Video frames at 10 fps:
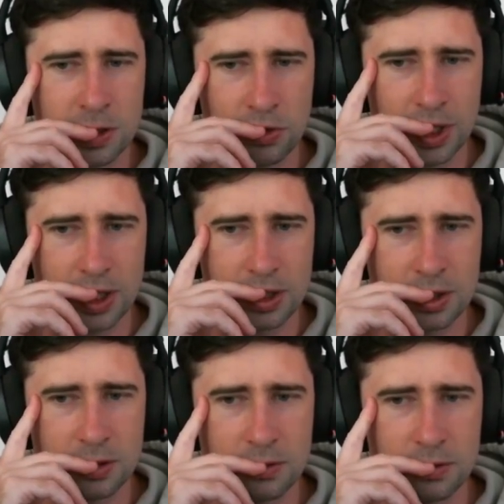3
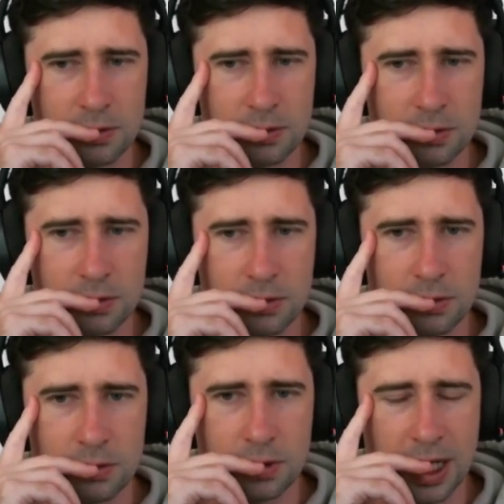isn't
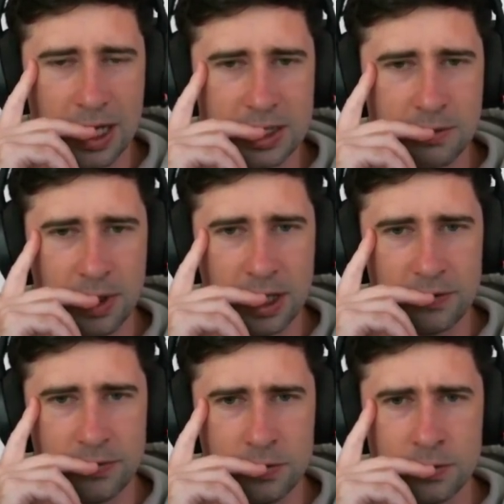as
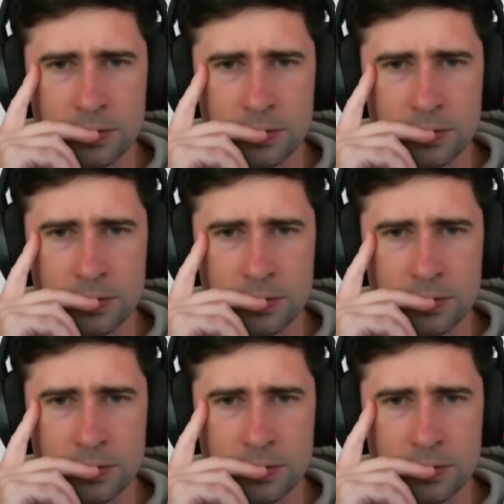impactful.